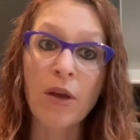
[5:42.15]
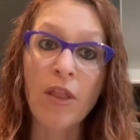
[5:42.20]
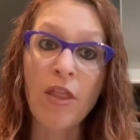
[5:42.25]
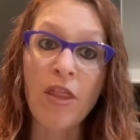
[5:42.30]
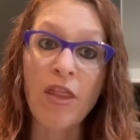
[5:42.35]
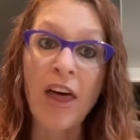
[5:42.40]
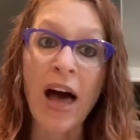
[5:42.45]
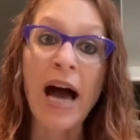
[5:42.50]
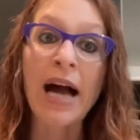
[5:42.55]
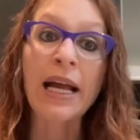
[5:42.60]

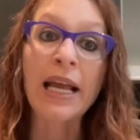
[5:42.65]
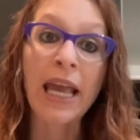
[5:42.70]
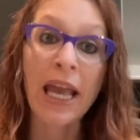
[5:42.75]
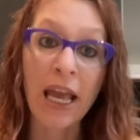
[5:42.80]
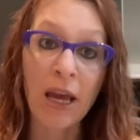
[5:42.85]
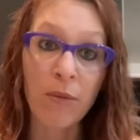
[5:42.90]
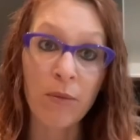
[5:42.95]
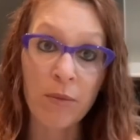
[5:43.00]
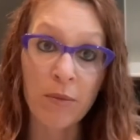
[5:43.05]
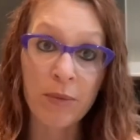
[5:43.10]
that
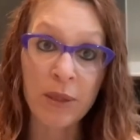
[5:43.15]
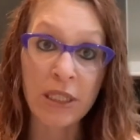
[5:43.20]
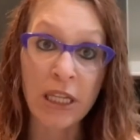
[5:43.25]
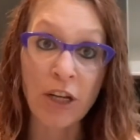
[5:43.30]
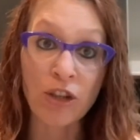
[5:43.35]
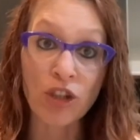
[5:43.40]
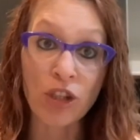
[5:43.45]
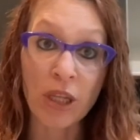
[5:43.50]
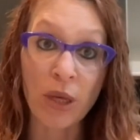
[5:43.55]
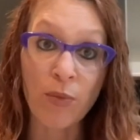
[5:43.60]
can
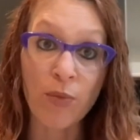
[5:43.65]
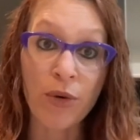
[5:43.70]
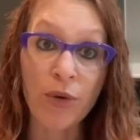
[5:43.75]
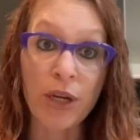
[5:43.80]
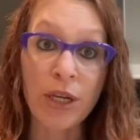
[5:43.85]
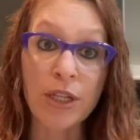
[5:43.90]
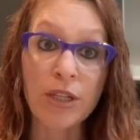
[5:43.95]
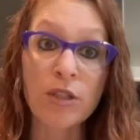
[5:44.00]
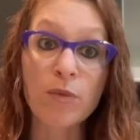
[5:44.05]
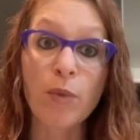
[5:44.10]
potentially
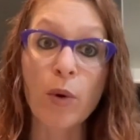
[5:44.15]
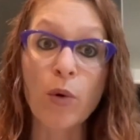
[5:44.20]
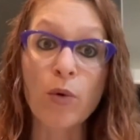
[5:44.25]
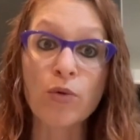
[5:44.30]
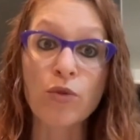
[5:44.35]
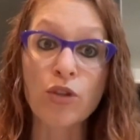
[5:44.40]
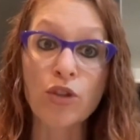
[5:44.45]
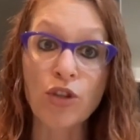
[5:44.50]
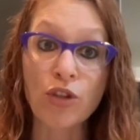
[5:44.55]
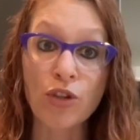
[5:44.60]

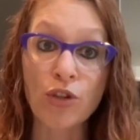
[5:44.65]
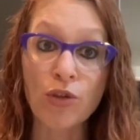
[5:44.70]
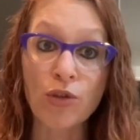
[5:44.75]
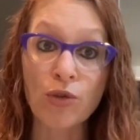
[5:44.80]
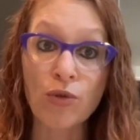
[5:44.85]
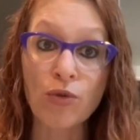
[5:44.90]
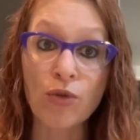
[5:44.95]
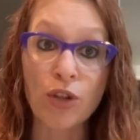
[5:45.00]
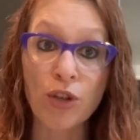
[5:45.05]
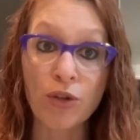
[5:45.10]
predispose to
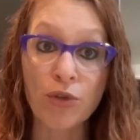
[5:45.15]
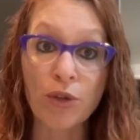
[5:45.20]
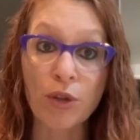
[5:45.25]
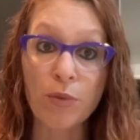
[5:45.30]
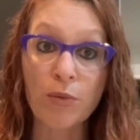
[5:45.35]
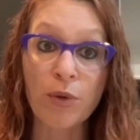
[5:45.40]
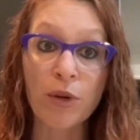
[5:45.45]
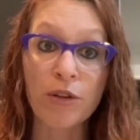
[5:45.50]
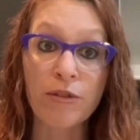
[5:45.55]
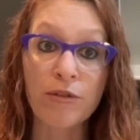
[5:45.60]

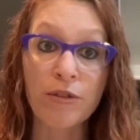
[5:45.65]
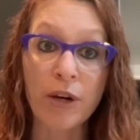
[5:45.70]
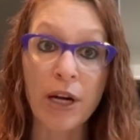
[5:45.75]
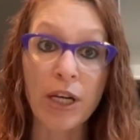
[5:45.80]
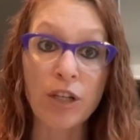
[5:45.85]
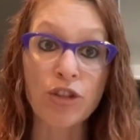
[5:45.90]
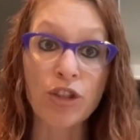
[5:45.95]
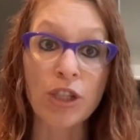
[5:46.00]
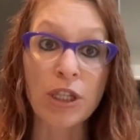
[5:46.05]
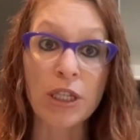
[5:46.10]
uterine
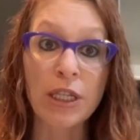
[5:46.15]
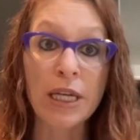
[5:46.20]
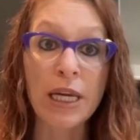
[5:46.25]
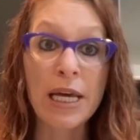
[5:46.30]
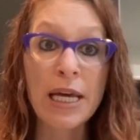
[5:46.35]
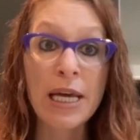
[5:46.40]
perforation.